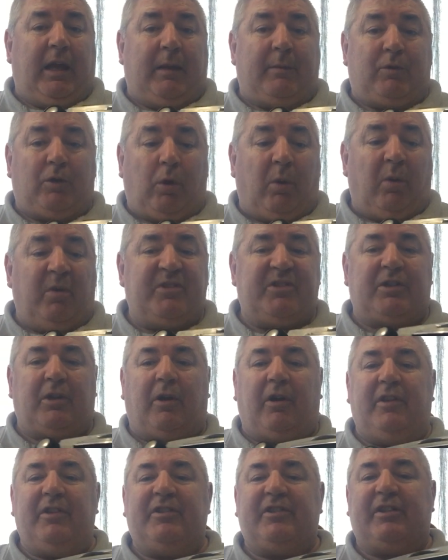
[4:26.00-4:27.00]
call
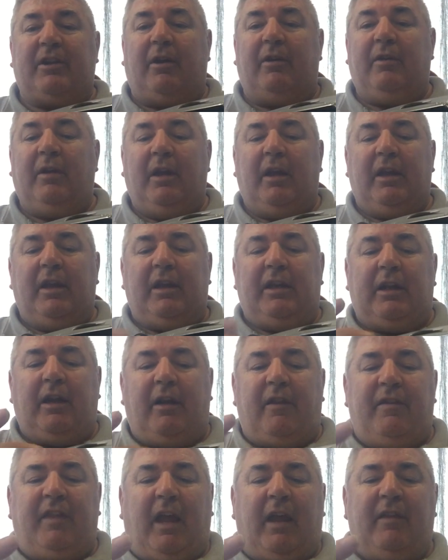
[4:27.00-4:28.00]
signs. So,
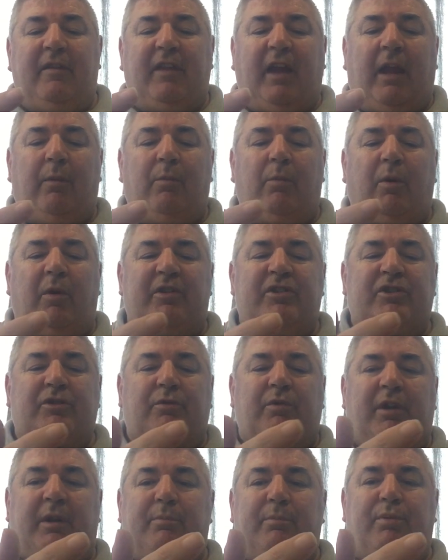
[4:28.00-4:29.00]
they were
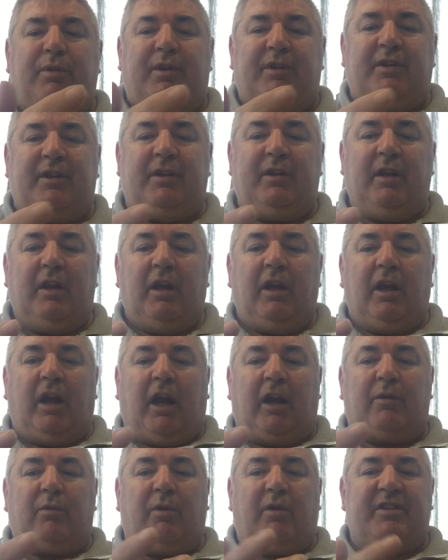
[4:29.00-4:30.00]
screen printed
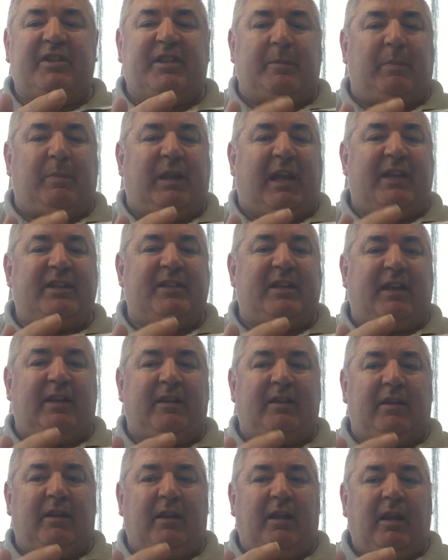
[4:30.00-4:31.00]
across the plastic
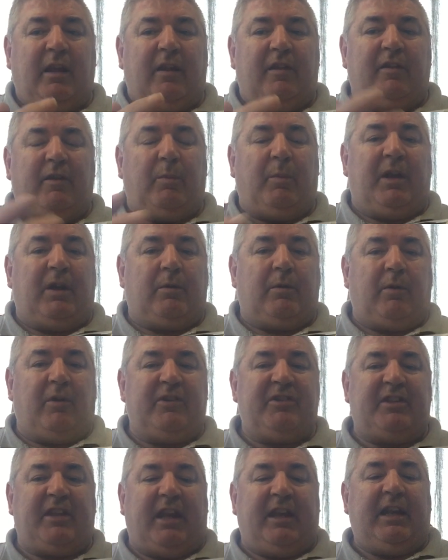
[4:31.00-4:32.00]
that went
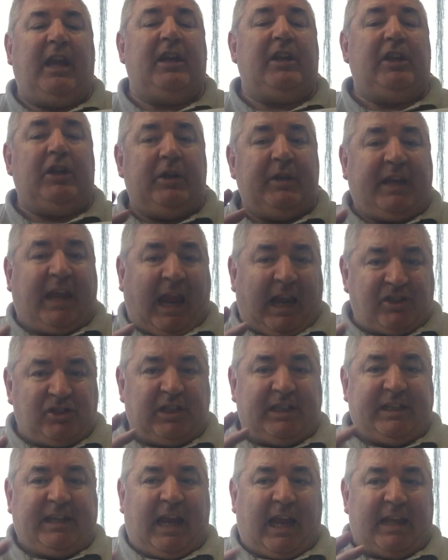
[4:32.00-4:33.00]
across there. Now, you
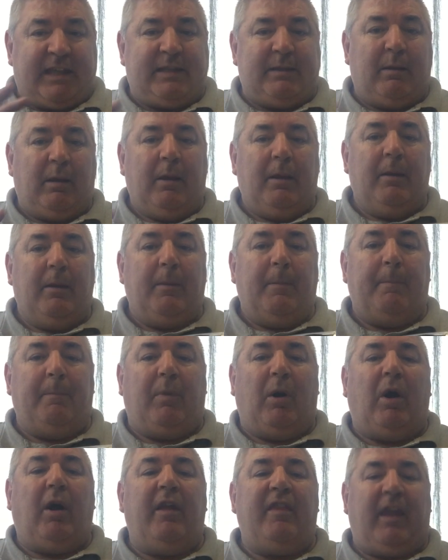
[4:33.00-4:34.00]
actually can
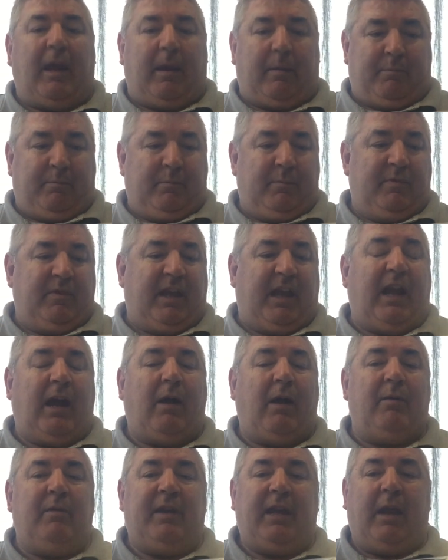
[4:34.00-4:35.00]
buy them. They
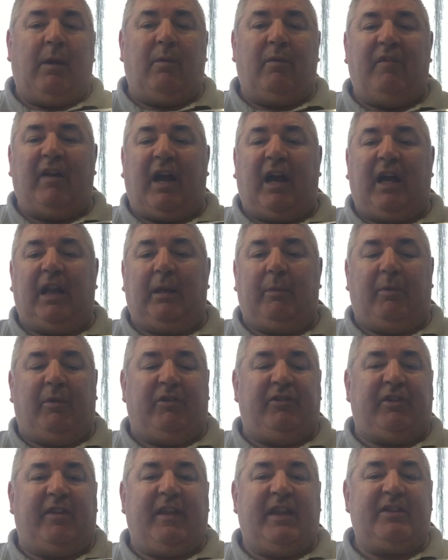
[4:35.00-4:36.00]
are now available.
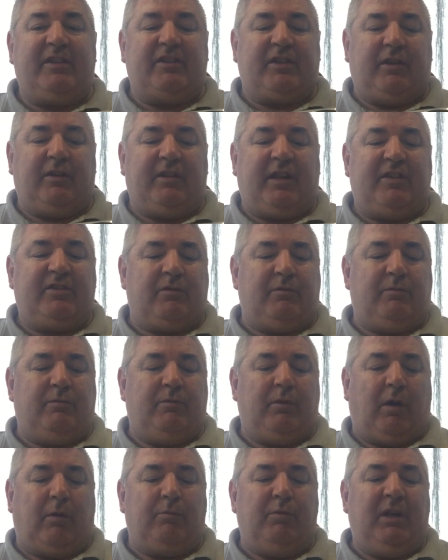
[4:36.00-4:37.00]
So that's a
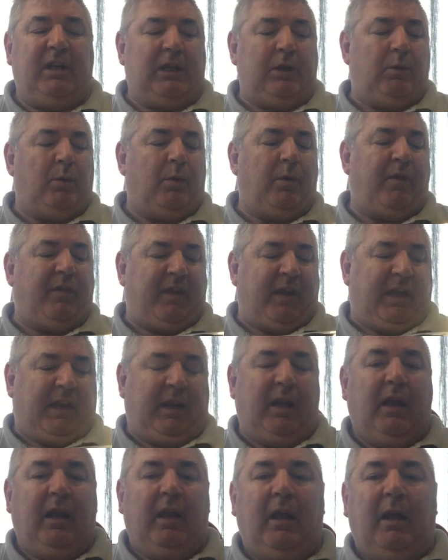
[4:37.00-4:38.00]
really good thing.
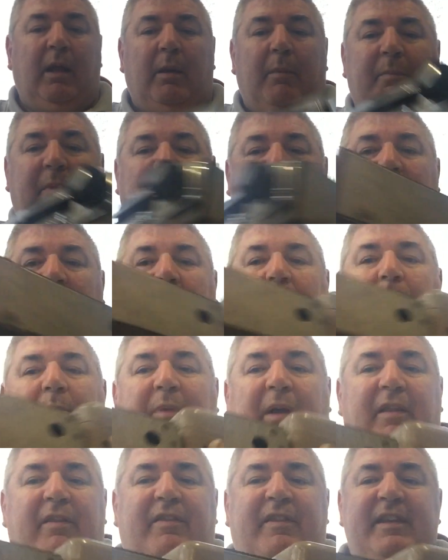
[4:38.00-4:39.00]
But
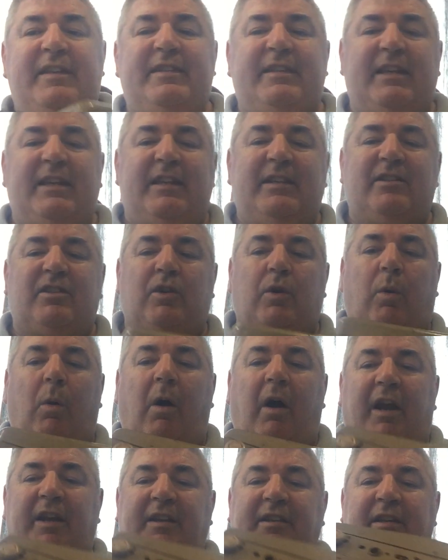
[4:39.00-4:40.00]
this is
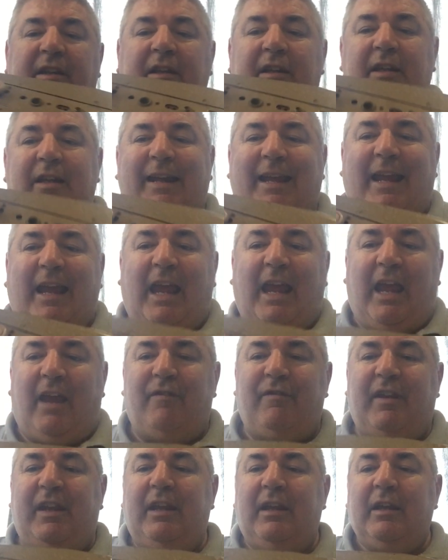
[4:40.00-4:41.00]
quite
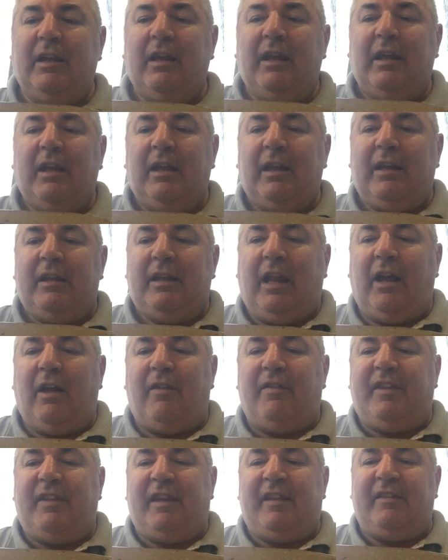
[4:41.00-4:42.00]
heavy. Now,
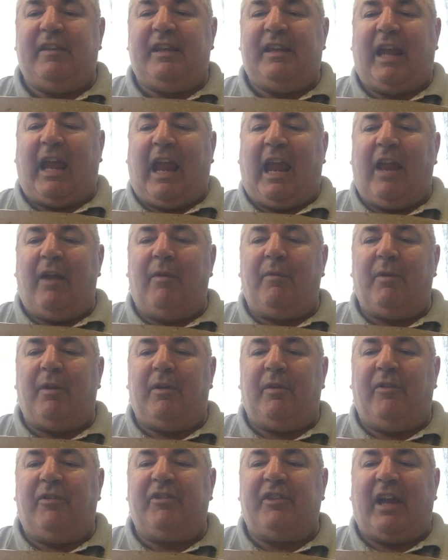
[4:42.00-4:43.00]
the
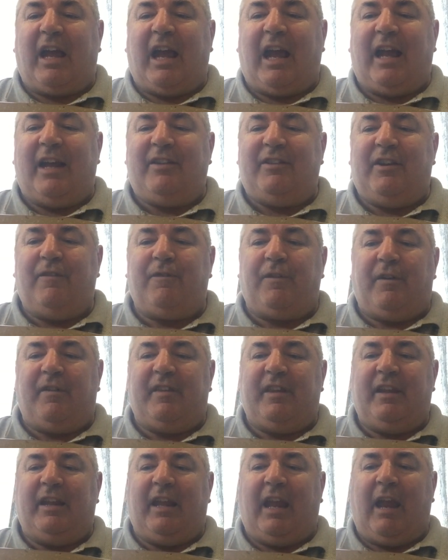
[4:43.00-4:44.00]
aerials are different.
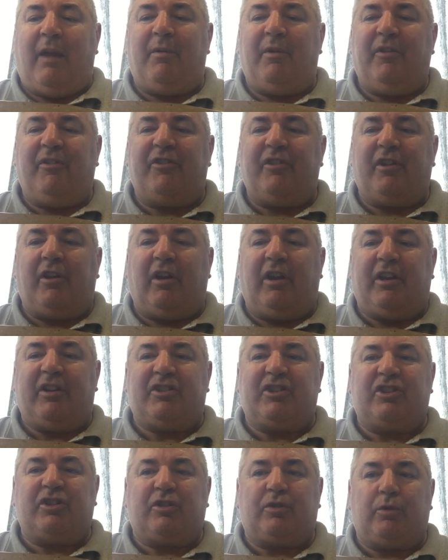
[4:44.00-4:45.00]
The aerials are like a
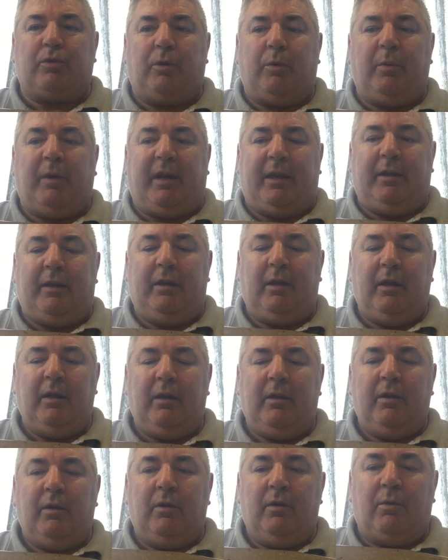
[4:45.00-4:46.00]
screw-in
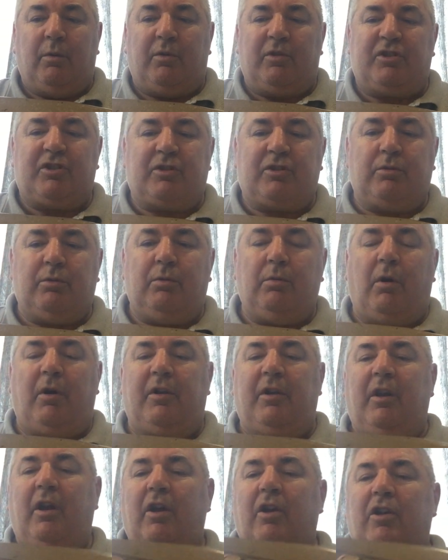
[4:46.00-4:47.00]
or a
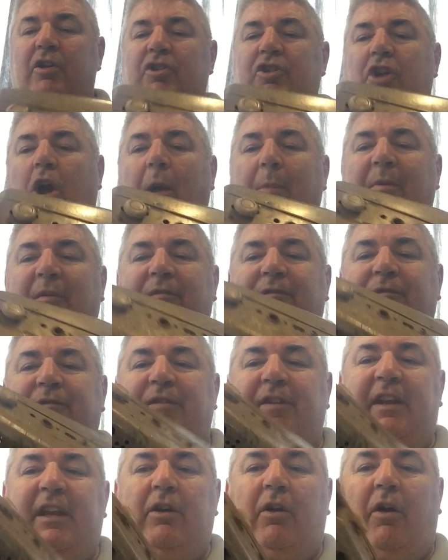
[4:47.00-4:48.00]
screw-on type of fitting